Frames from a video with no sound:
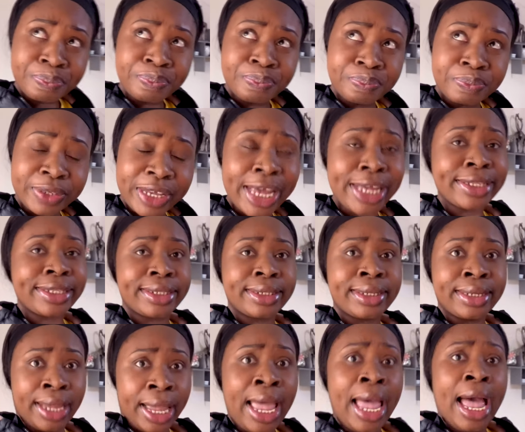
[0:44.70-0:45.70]
Yes,
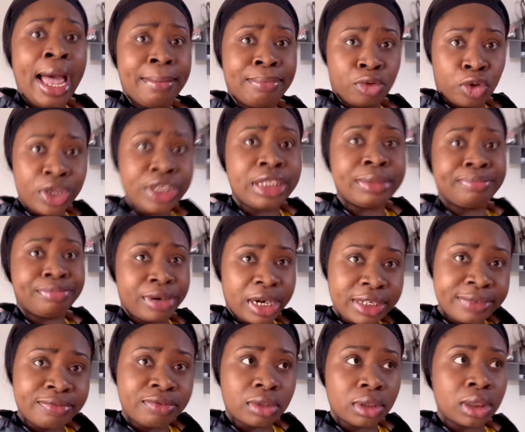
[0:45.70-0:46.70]
I'm going to
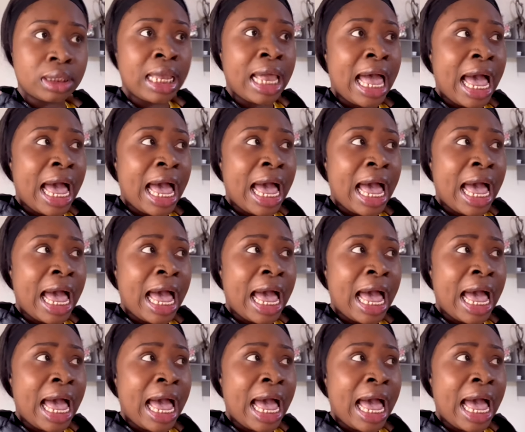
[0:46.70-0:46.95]
Bradford.